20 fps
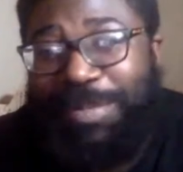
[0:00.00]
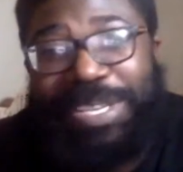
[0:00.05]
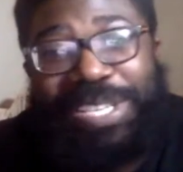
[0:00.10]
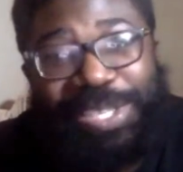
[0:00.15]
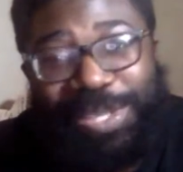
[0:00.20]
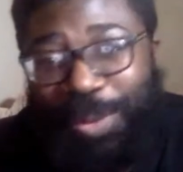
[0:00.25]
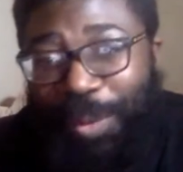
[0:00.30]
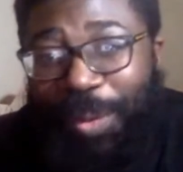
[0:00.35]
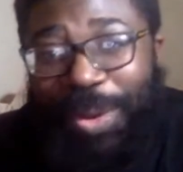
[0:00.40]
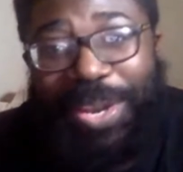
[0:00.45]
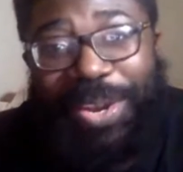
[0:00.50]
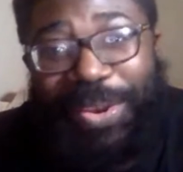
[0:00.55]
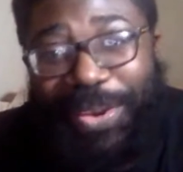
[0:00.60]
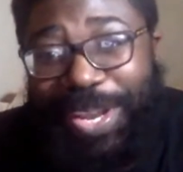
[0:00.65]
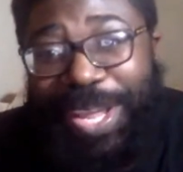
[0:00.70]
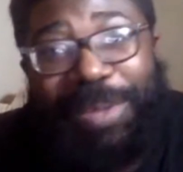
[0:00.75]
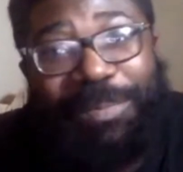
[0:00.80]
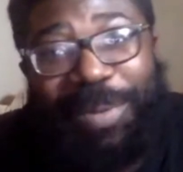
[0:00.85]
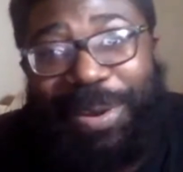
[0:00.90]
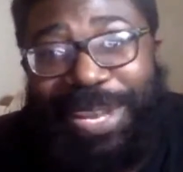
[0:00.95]
to be stalling
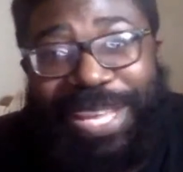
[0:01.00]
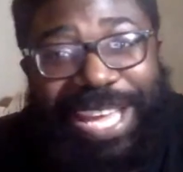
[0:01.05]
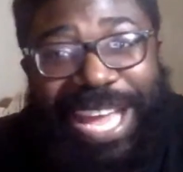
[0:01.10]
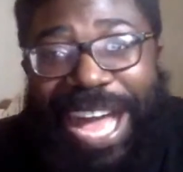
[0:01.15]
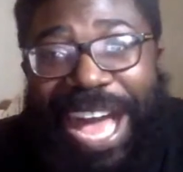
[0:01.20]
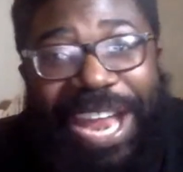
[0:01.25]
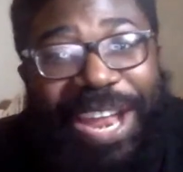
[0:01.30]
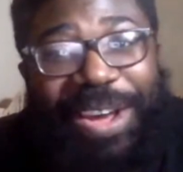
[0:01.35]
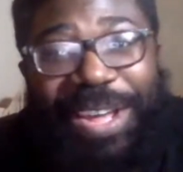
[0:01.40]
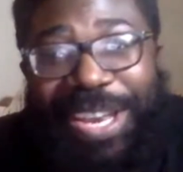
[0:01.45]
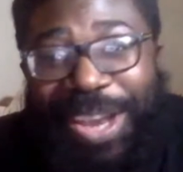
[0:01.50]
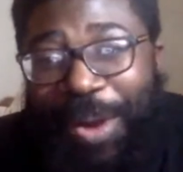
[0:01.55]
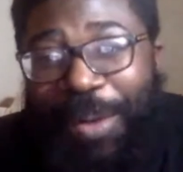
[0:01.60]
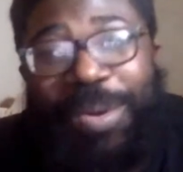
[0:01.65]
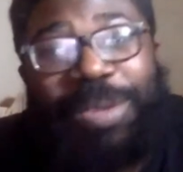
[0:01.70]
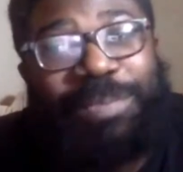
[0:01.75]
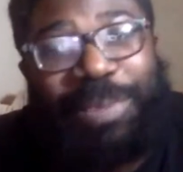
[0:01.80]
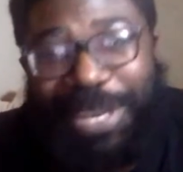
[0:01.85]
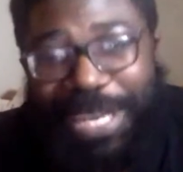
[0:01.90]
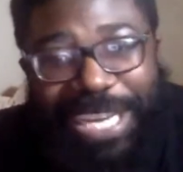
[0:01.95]
on their body count. No,
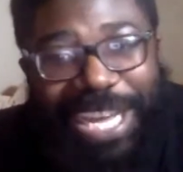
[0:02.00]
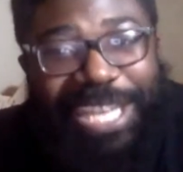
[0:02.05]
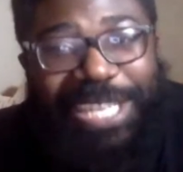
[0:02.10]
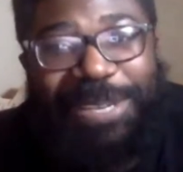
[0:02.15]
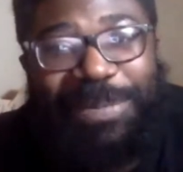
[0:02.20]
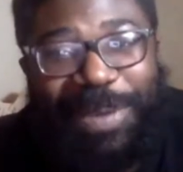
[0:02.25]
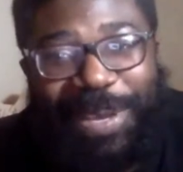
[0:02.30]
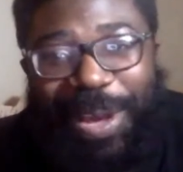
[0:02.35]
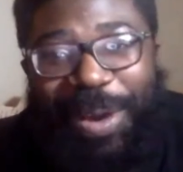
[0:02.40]
you